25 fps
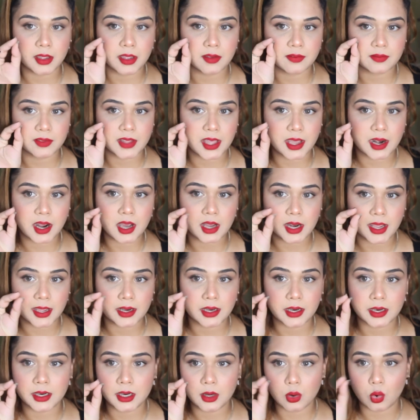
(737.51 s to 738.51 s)
If there are
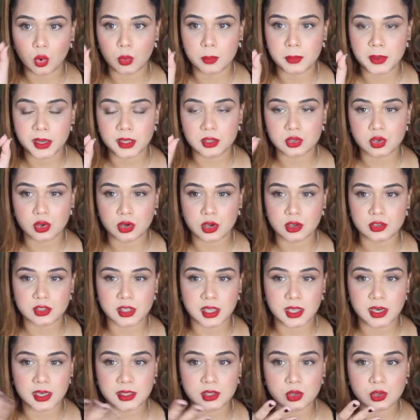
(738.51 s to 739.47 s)
like little openings on your skin,